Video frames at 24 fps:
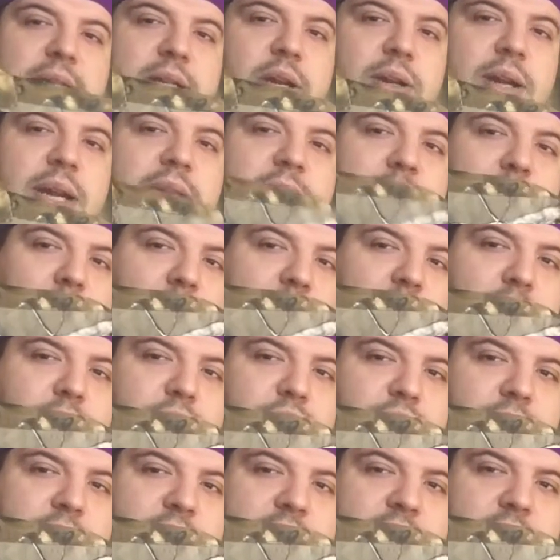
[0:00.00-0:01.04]
So that's my
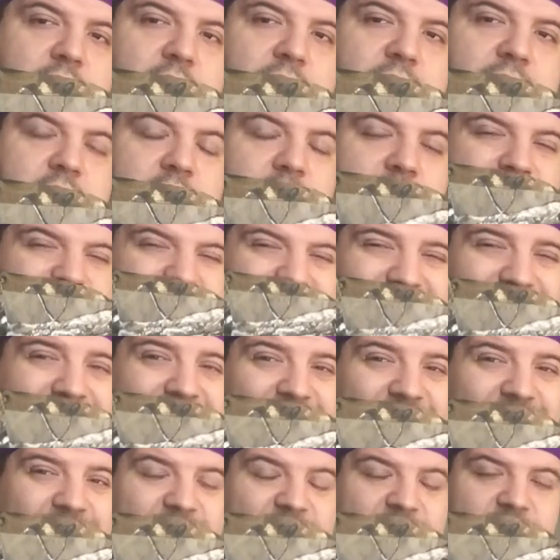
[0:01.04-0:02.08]
Realtree stuff.
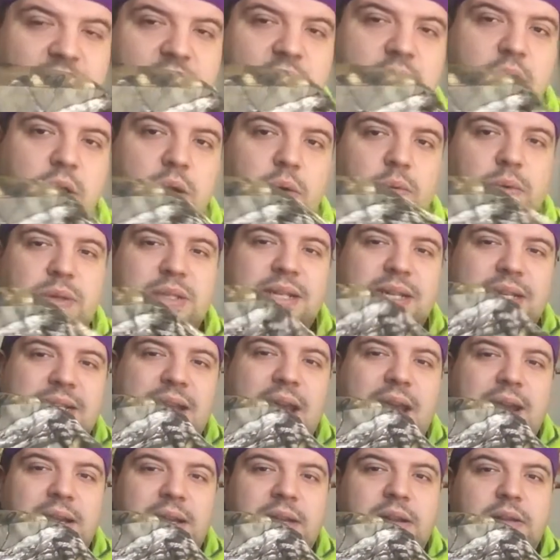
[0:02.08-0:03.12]
This was a
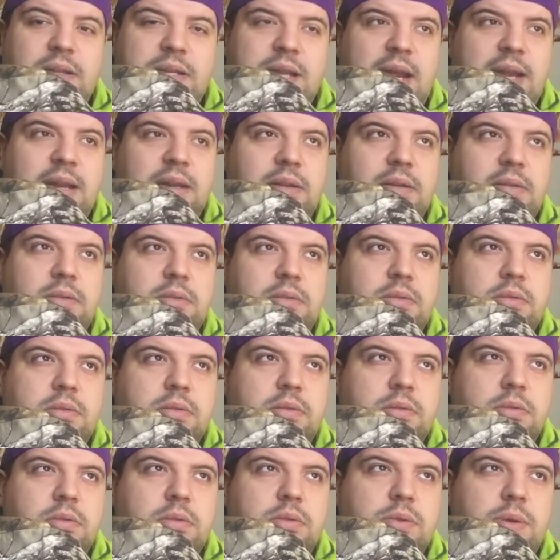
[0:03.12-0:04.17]
$20
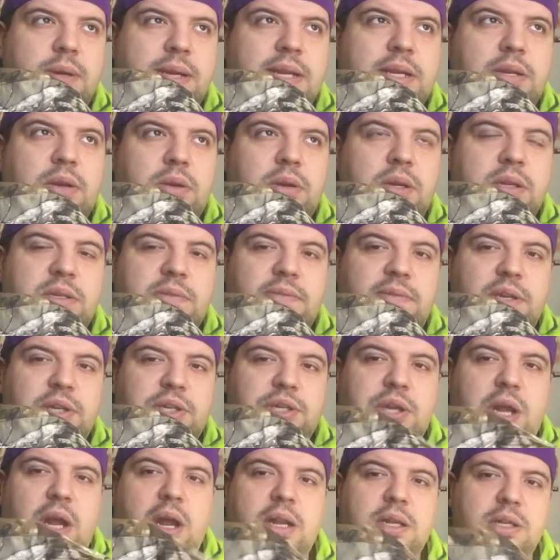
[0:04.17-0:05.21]
for the
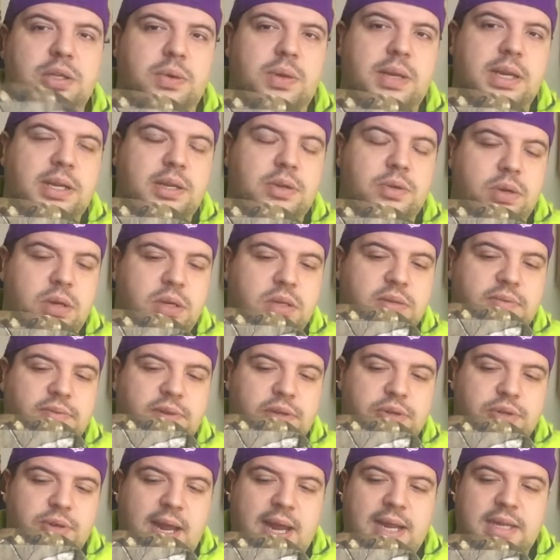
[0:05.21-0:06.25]
shirt and $20 for
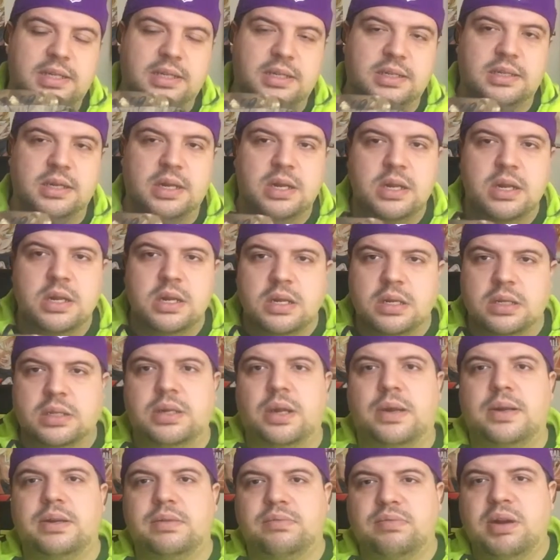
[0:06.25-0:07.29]
the trousers.
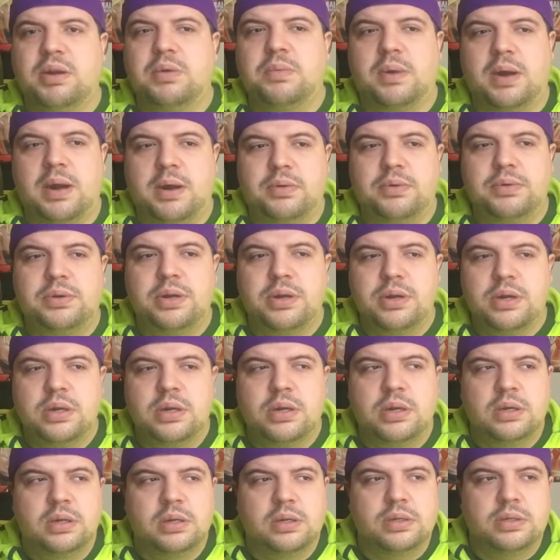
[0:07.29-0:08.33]
So in the real world,
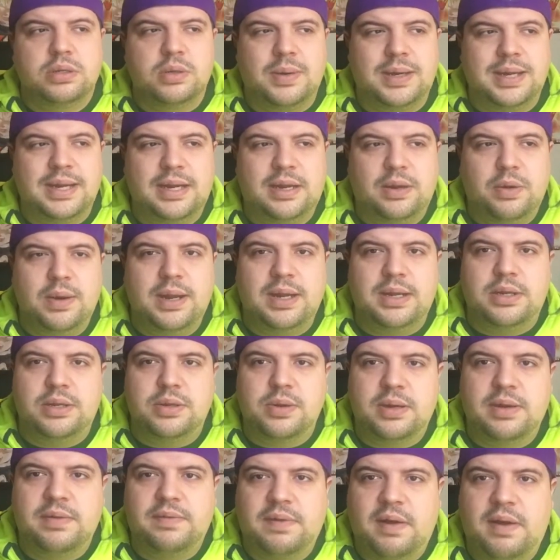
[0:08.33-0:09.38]
20 quid,
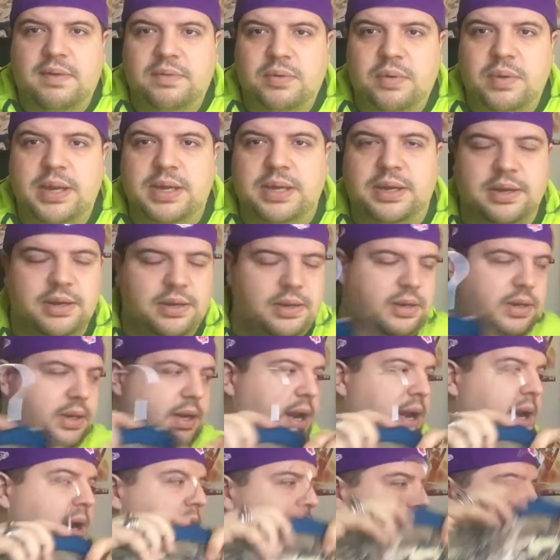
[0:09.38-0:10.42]
25 quid, yeah?